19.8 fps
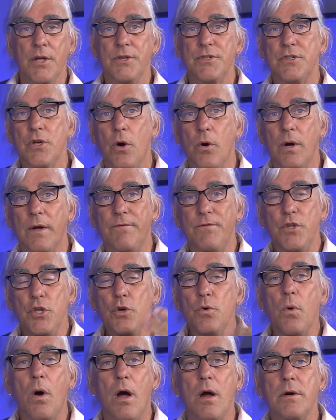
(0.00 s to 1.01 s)
So if
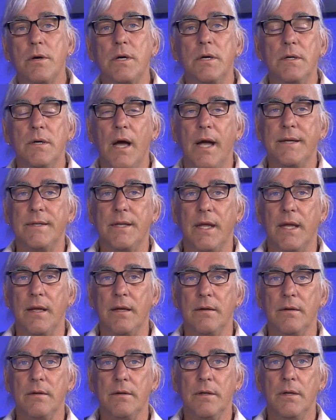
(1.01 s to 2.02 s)
you are
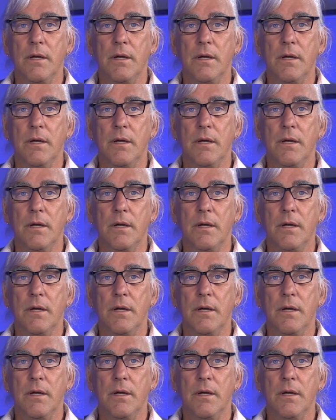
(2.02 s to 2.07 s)
collecting